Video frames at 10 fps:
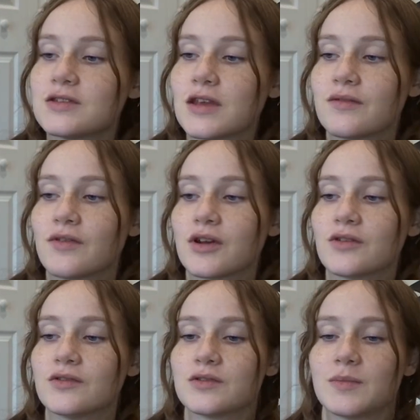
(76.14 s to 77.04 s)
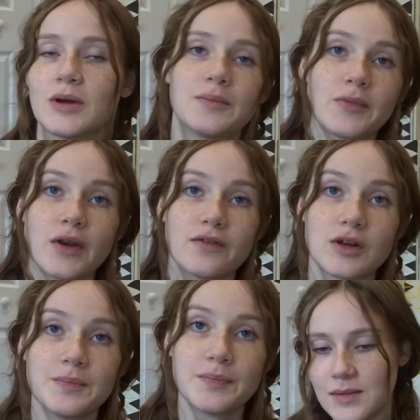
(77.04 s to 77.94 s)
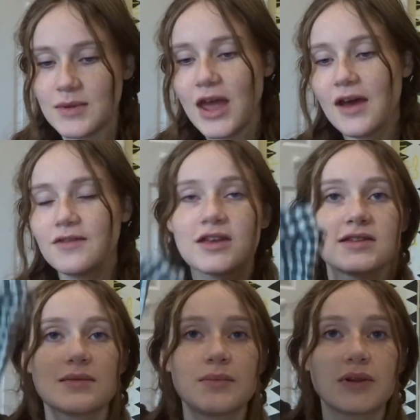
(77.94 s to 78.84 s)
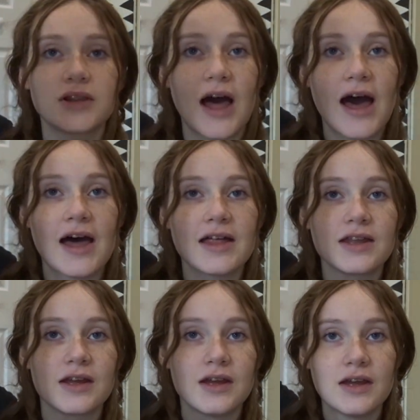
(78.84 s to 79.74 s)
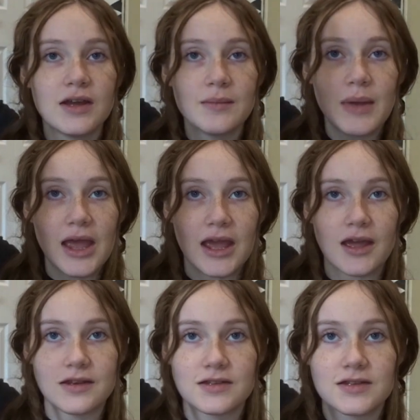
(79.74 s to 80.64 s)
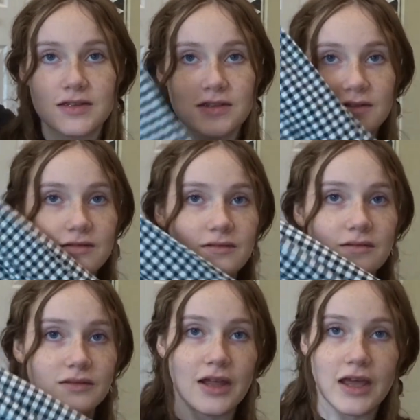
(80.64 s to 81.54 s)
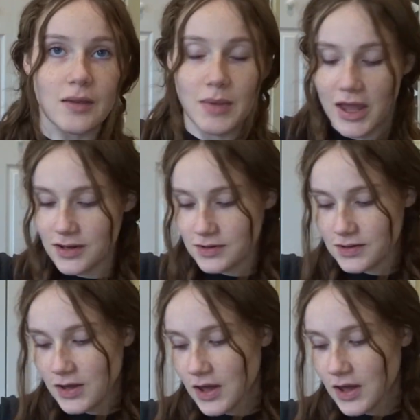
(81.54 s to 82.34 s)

is like wrinkled, but whatever. Then we have like some plaid pants. Legging pants.